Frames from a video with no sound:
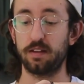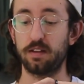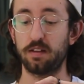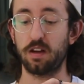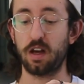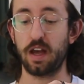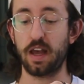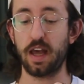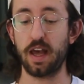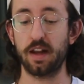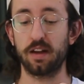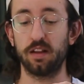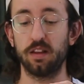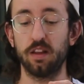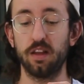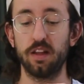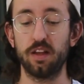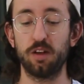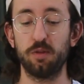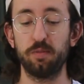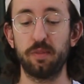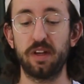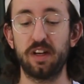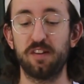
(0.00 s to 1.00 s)
I had a
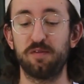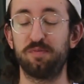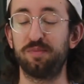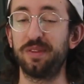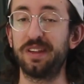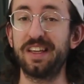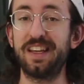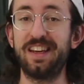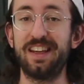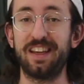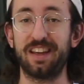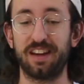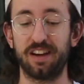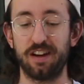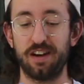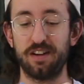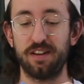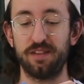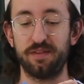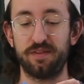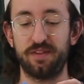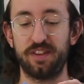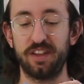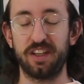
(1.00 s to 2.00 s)
little bit of bleeding
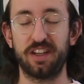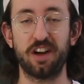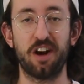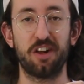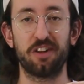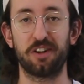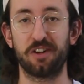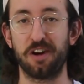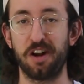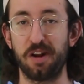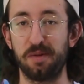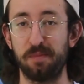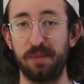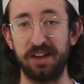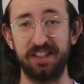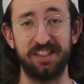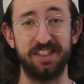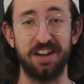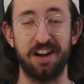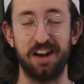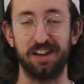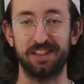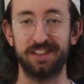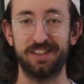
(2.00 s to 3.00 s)
of the color on my
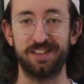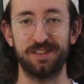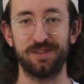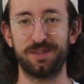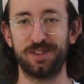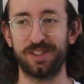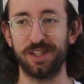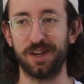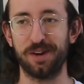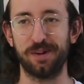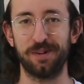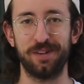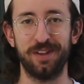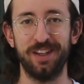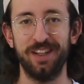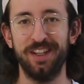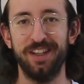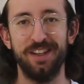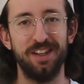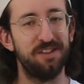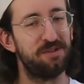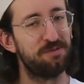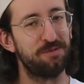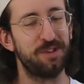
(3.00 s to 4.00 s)
socks. So
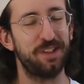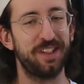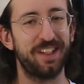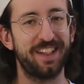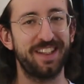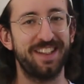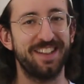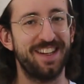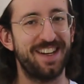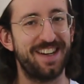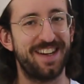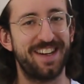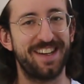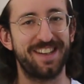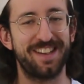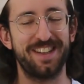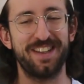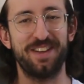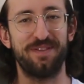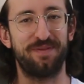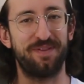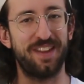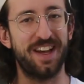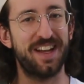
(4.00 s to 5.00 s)
really,
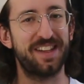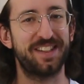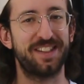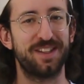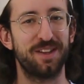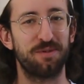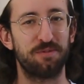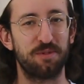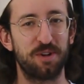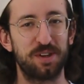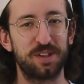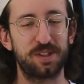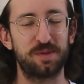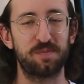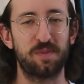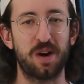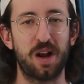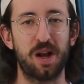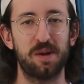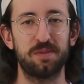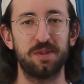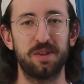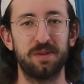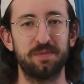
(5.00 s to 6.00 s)
if that's the worst
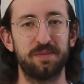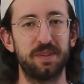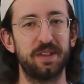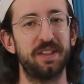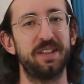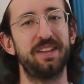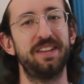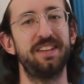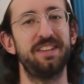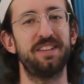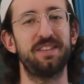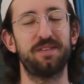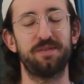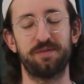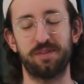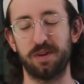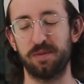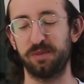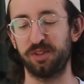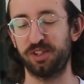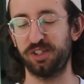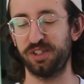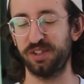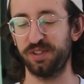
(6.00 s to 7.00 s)
problem
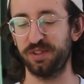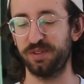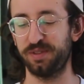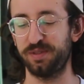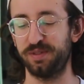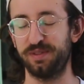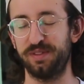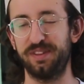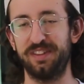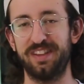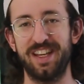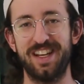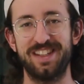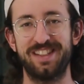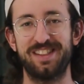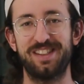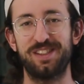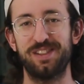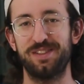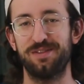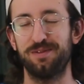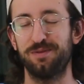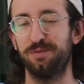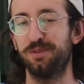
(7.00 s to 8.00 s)
from a shoe,
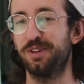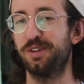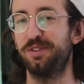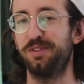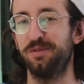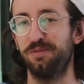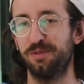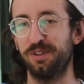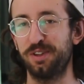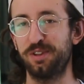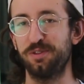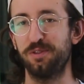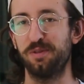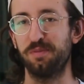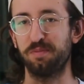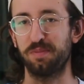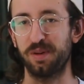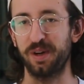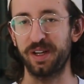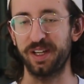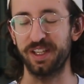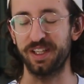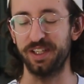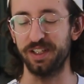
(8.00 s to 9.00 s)
we're doing
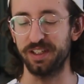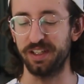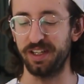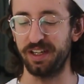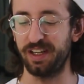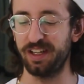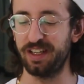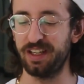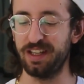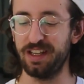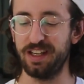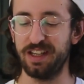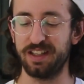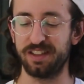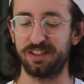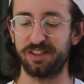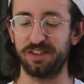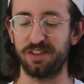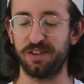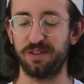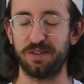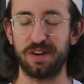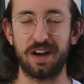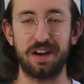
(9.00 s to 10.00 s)
pretty good.
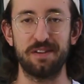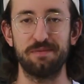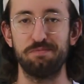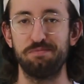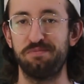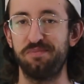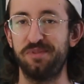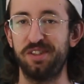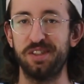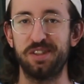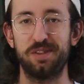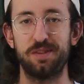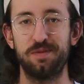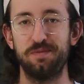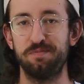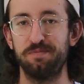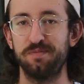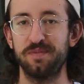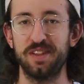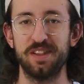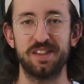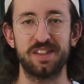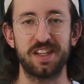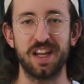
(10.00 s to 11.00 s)
So I'm just,
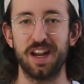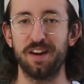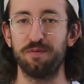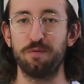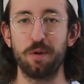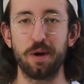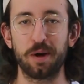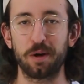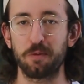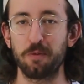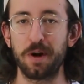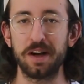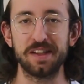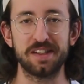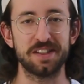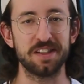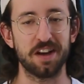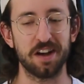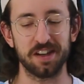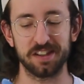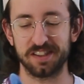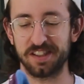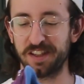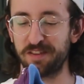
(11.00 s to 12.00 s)
instead of wearing white
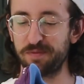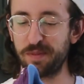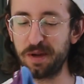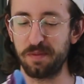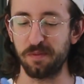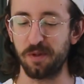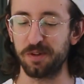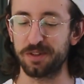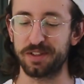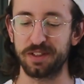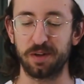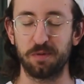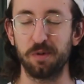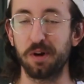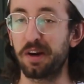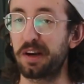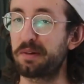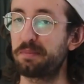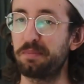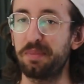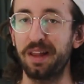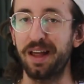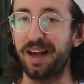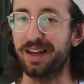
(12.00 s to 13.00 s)
socks, I've been mostly
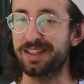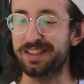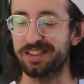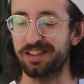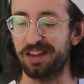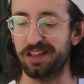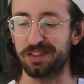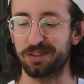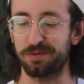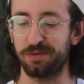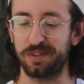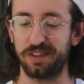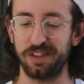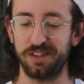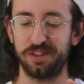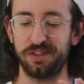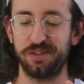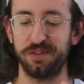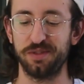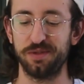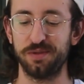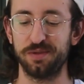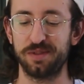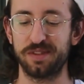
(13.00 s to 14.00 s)
wearing black socks with this
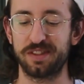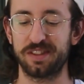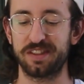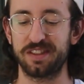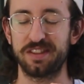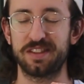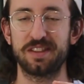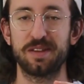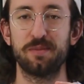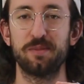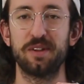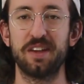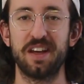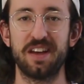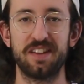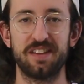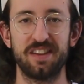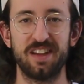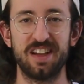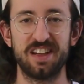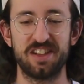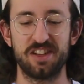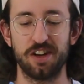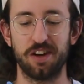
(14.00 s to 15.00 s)
shoe. Some of
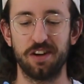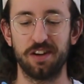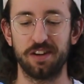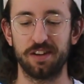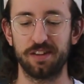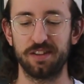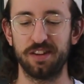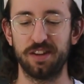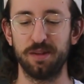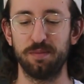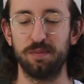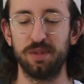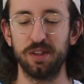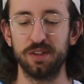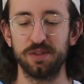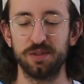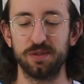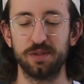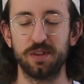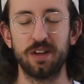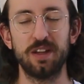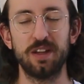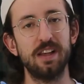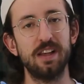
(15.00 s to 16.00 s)
that tongue, the
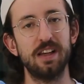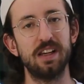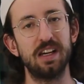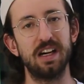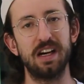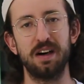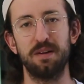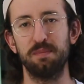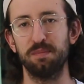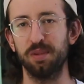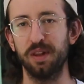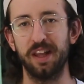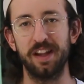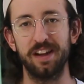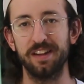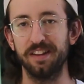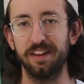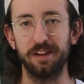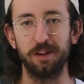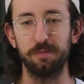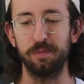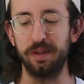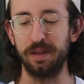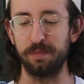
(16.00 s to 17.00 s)
blue, bled a
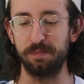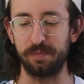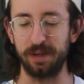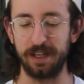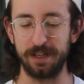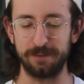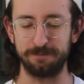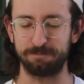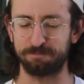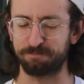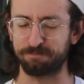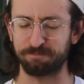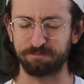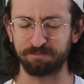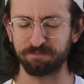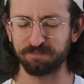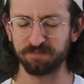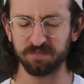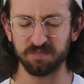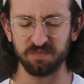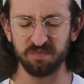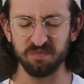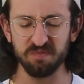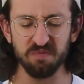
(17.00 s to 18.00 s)
little bit, but
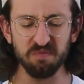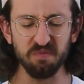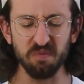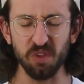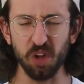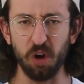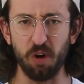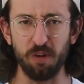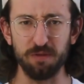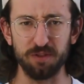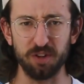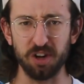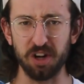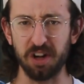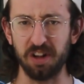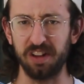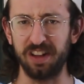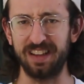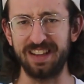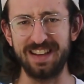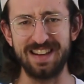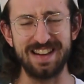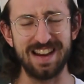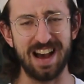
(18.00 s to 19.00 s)

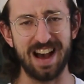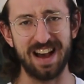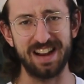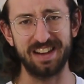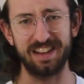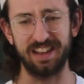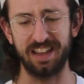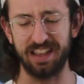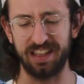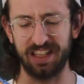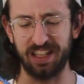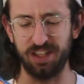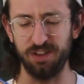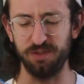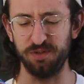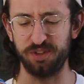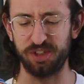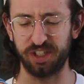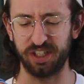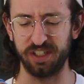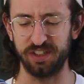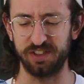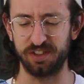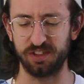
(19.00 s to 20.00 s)
overall, not a
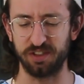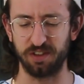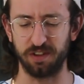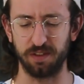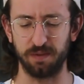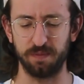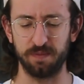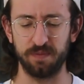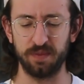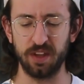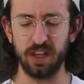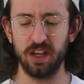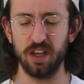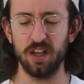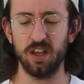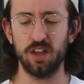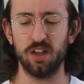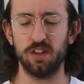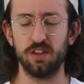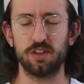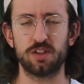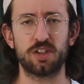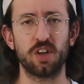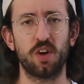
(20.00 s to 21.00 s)
huge concern.
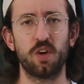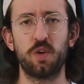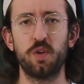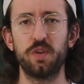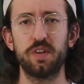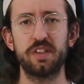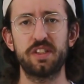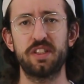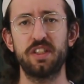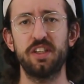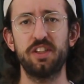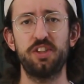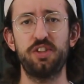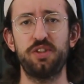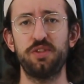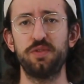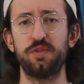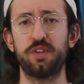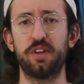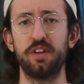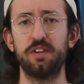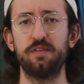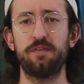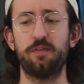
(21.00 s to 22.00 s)
So who is this
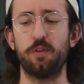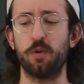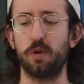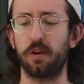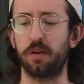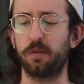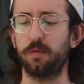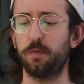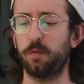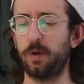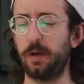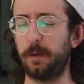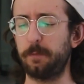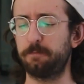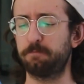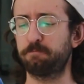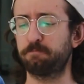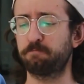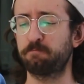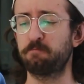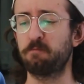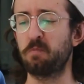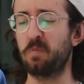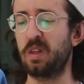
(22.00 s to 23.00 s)
shoe good for?
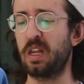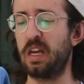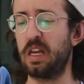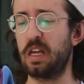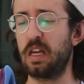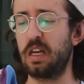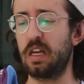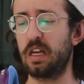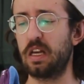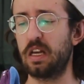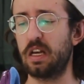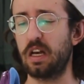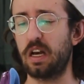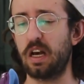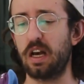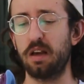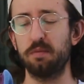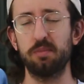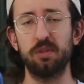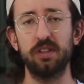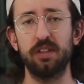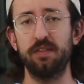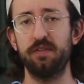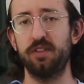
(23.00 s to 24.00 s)
Well, I
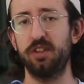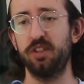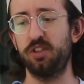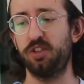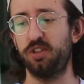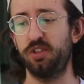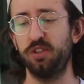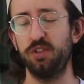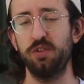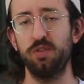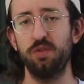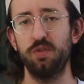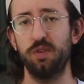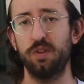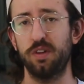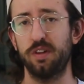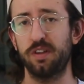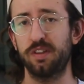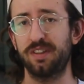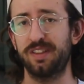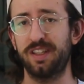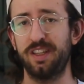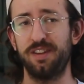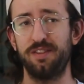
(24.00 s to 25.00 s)
believe this
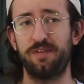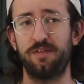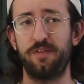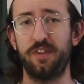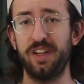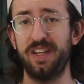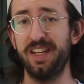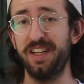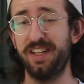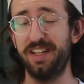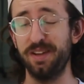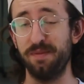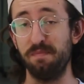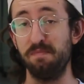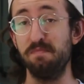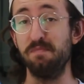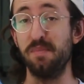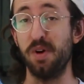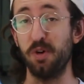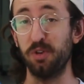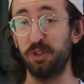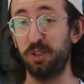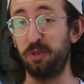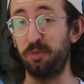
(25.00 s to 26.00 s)
shoe can fit into
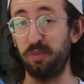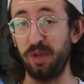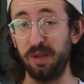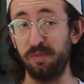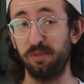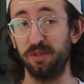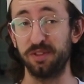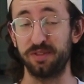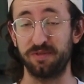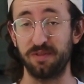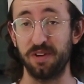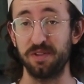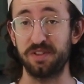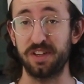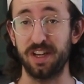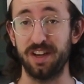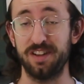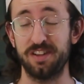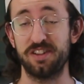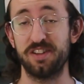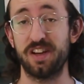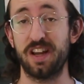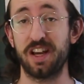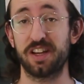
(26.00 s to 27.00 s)
most people's
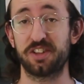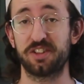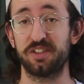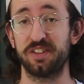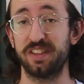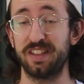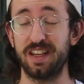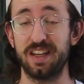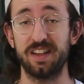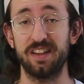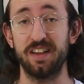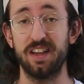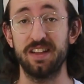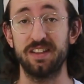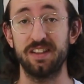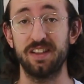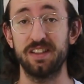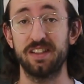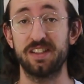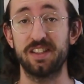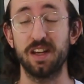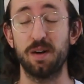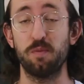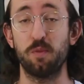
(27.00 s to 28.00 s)
rotation actually
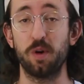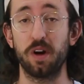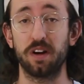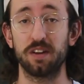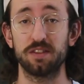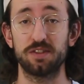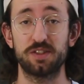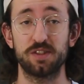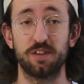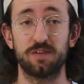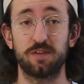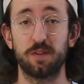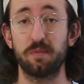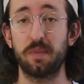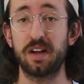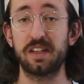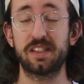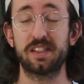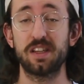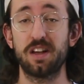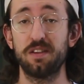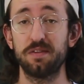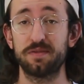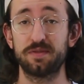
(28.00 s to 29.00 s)
in somewhere. So for
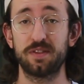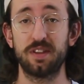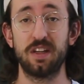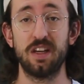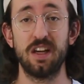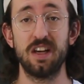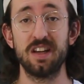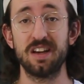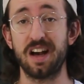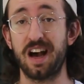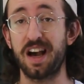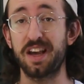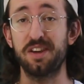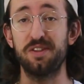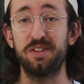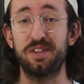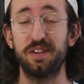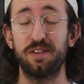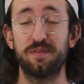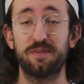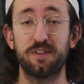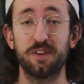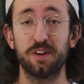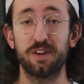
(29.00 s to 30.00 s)
myself, I use
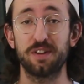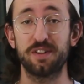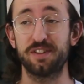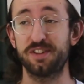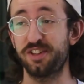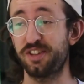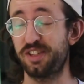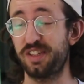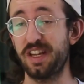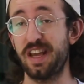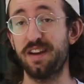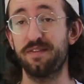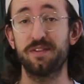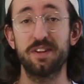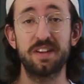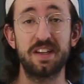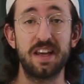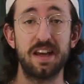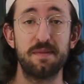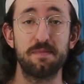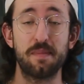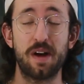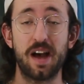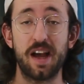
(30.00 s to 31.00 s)
it for just
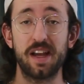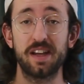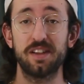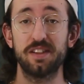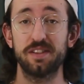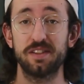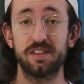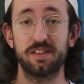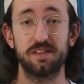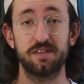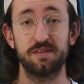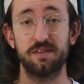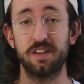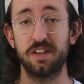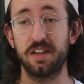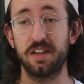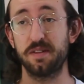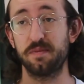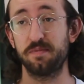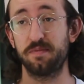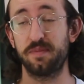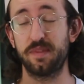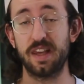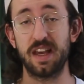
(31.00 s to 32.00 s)
everyday miles.
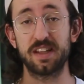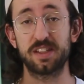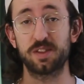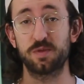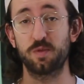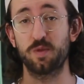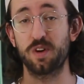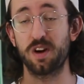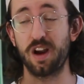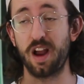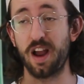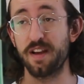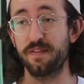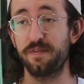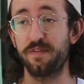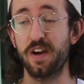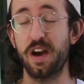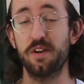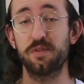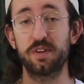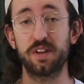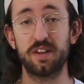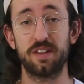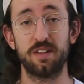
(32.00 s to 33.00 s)
That's where I
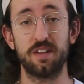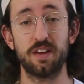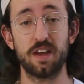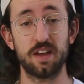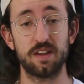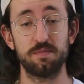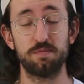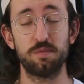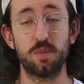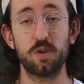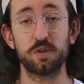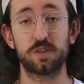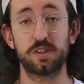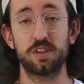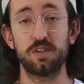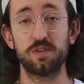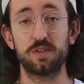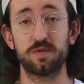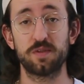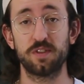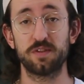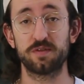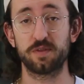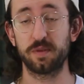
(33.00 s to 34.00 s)
found it most
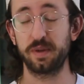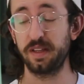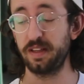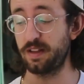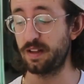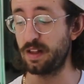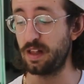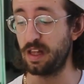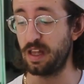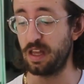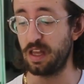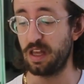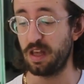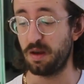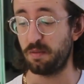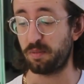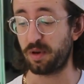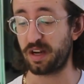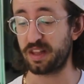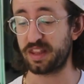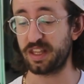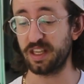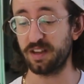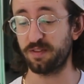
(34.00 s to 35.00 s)
useful for me.
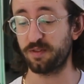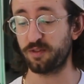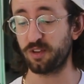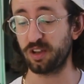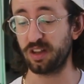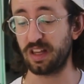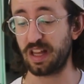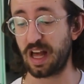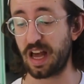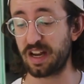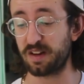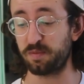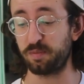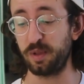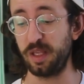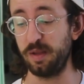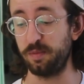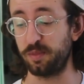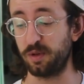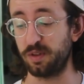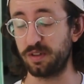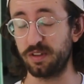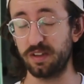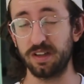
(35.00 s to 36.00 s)
But I think for a lot of
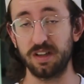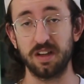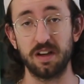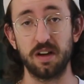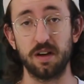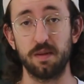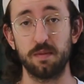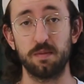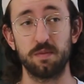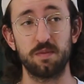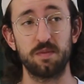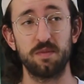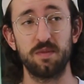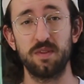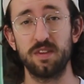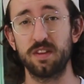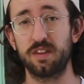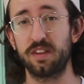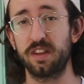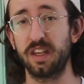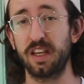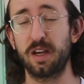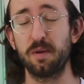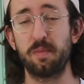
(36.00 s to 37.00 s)
people,
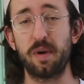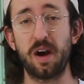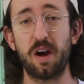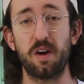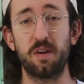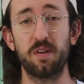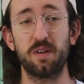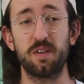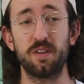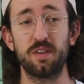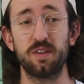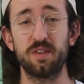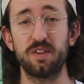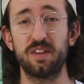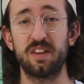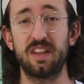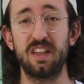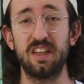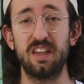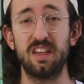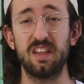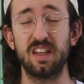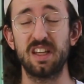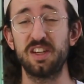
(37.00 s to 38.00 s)
think about
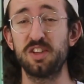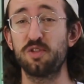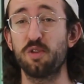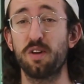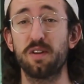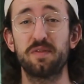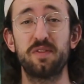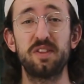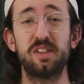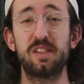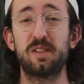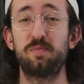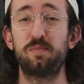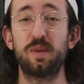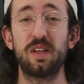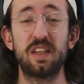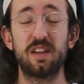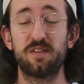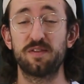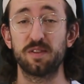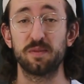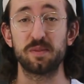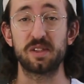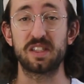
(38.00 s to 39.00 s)
the Endorphin
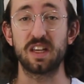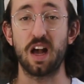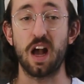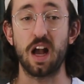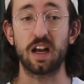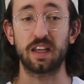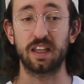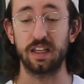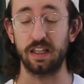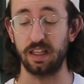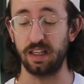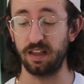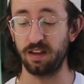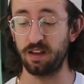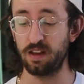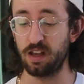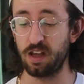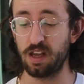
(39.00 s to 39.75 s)
Speed from Saucony.